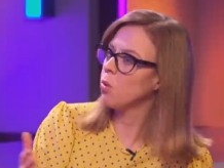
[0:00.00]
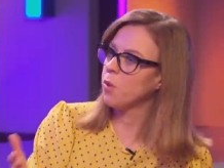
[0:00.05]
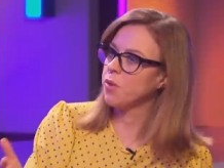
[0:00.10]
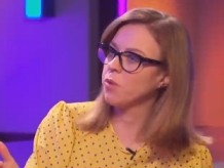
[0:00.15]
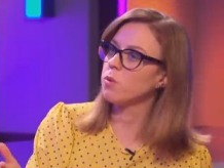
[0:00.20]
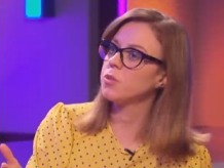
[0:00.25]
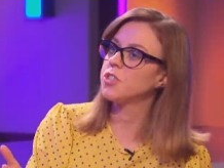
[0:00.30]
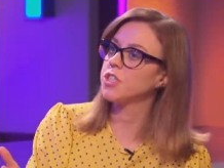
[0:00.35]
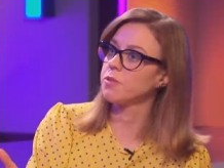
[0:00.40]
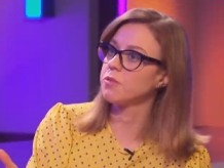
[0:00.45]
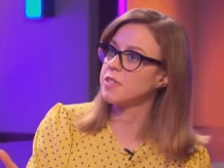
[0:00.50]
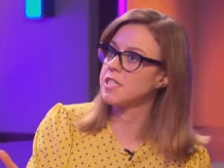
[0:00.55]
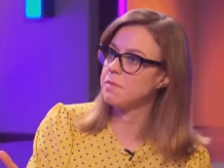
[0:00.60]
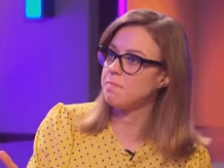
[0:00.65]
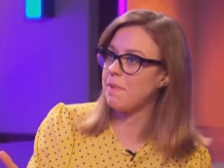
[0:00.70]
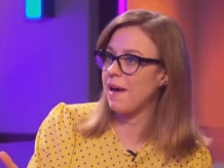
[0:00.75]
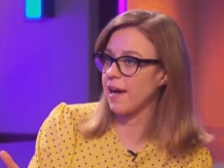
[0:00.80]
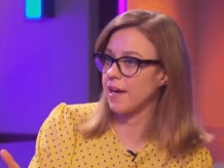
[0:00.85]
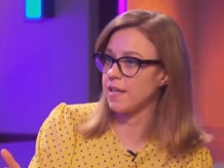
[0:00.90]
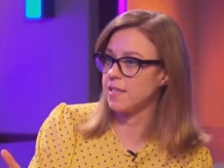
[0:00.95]
with all due
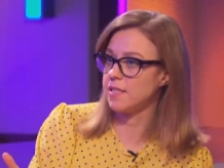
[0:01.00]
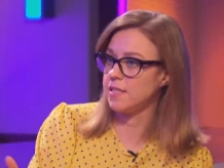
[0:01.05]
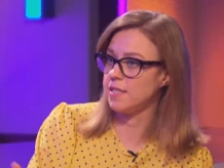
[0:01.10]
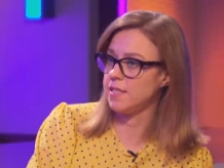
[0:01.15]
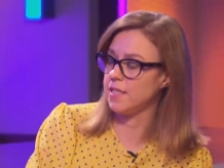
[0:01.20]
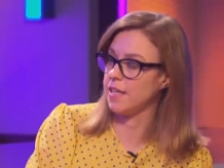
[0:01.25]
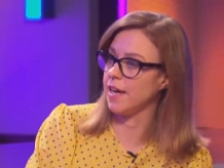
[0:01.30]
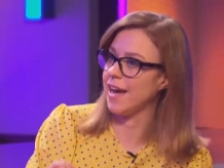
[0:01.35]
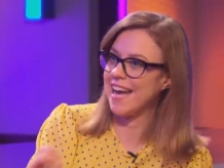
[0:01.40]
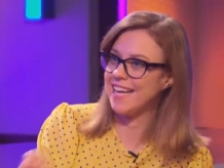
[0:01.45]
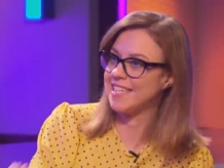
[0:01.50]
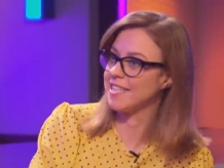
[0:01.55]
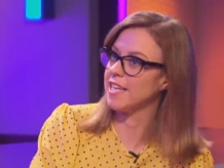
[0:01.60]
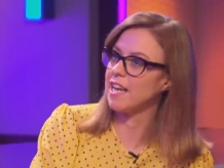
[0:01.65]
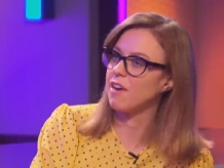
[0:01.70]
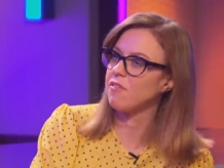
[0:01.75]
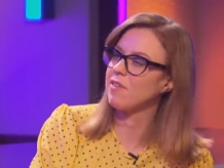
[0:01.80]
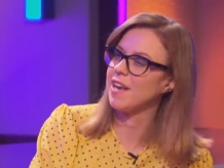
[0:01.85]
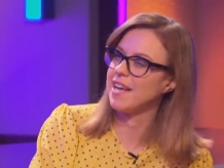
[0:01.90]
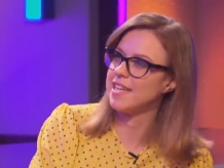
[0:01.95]
respect to your Ada
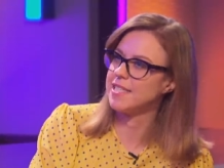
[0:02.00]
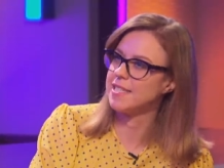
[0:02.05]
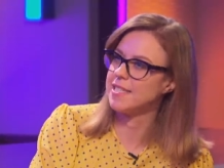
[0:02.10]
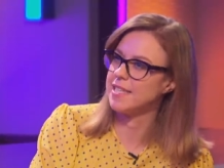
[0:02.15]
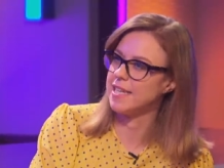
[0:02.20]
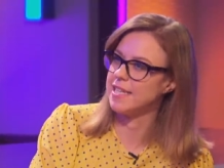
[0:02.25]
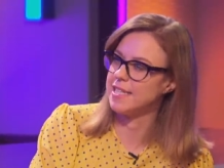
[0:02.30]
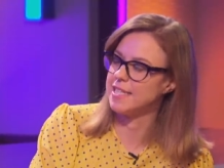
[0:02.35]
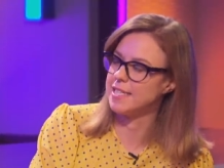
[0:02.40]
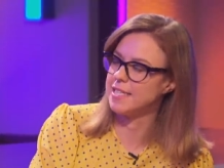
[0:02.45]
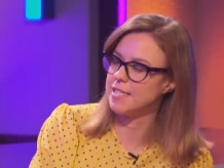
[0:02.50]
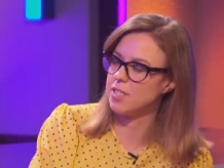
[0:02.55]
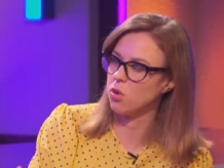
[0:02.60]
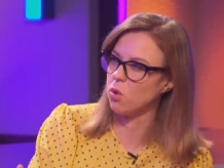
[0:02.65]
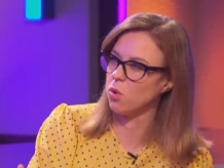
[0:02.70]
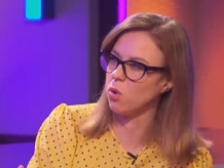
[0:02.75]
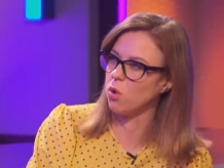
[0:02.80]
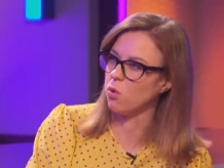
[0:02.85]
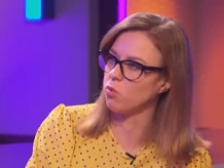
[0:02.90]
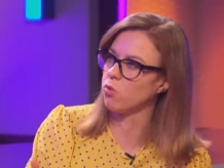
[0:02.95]
Lovelace's
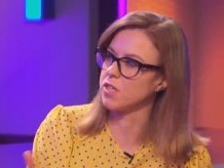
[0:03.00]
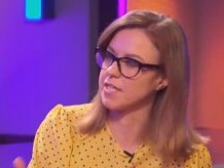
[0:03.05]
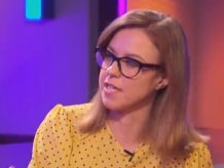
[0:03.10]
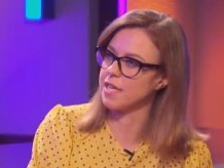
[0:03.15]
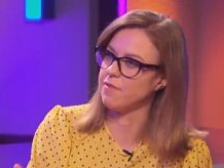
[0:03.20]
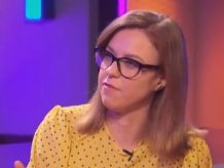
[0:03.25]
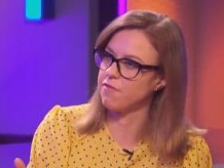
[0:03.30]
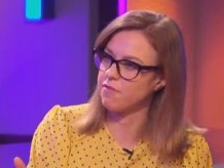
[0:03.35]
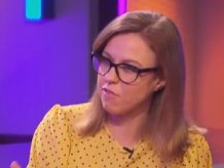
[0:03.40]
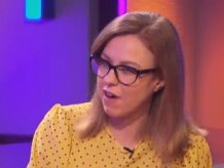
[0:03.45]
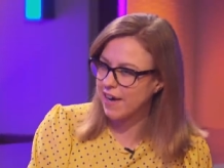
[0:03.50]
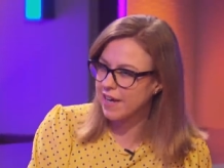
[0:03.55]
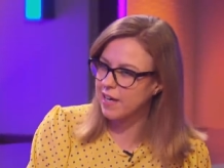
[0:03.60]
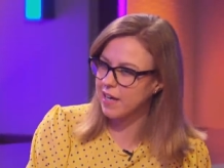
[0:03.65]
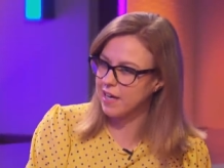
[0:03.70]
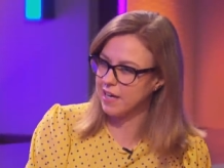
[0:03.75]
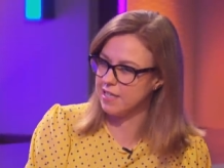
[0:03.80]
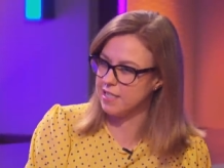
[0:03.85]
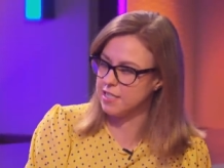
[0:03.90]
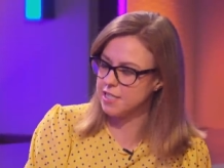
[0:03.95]
or Rosalind
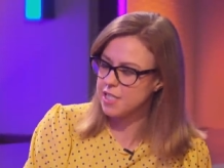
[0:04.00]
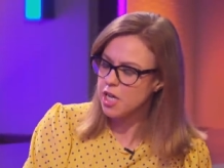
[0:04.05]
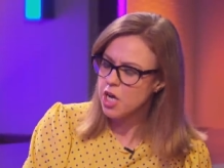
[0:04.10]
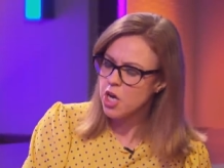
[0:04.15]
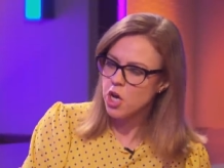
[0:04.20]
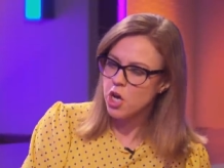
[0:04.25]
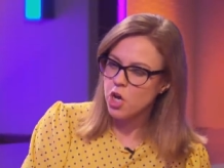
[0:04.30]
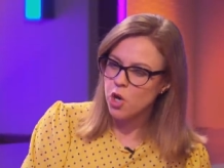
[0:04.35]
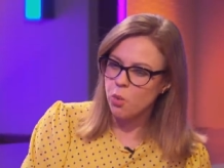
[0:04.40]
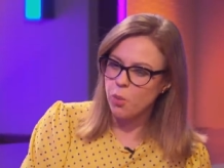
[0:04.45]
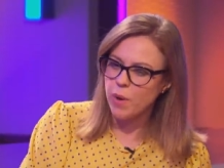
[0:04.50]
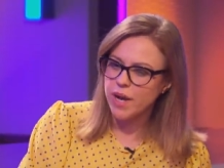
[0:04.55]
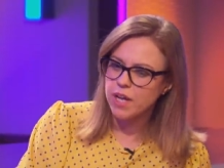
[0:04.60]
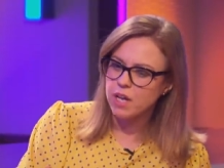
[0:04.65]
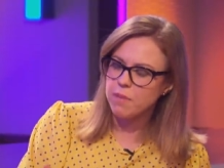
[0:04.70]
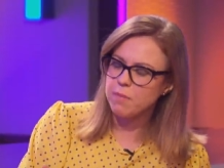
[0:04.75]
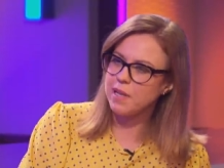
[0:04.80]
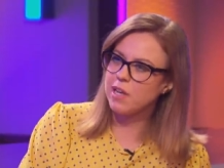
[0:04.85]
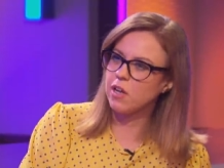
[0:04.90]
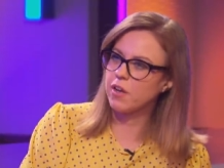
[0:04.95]
Franklin's, we're going
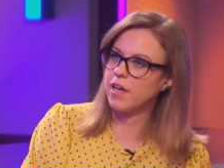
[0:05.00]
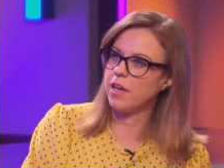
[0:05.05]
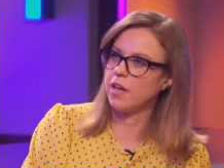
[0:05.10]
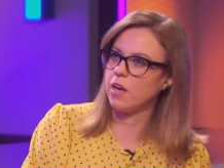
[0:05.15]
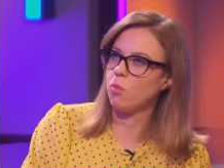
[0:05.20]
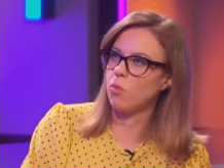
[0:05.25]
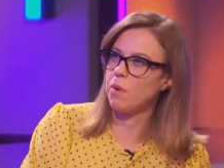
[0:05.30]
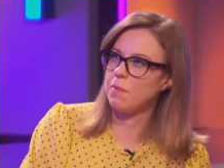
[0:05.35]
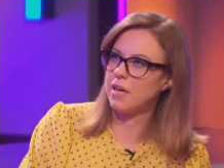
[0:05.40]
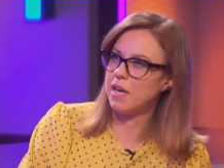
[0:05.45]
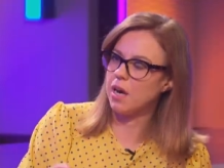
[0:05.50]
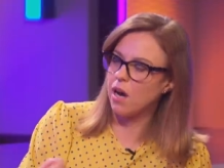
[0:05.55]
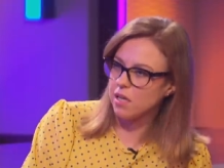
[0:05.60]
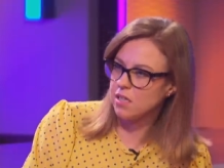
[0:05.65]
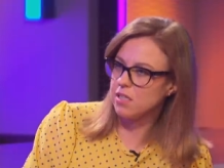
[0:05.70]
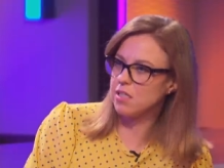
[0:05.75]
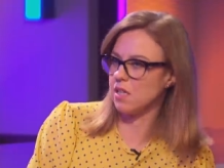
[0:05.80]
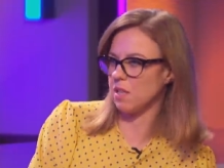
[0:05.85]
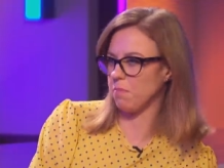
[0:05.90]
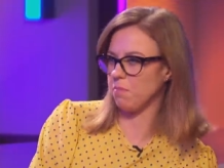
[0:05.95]
to be looking at women
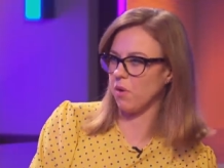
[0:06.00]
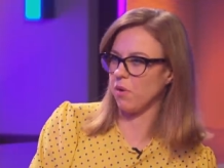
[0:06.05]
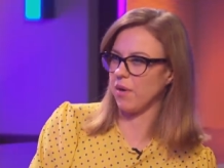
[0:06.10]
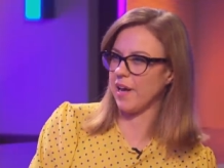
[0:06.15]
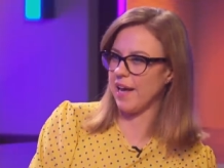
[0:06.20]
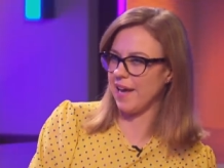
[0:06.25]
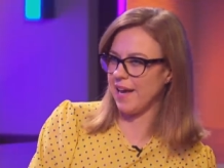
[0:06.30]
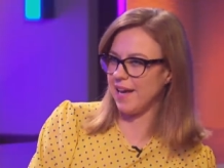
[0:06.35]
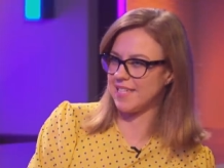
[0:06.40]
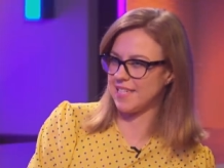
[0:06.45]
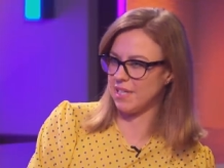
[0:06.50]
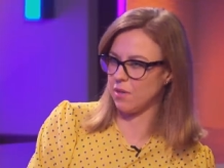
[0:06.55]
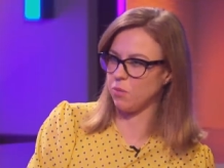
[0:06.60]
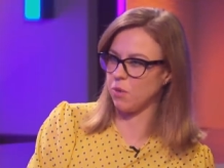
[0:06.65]
under the bonnet, as it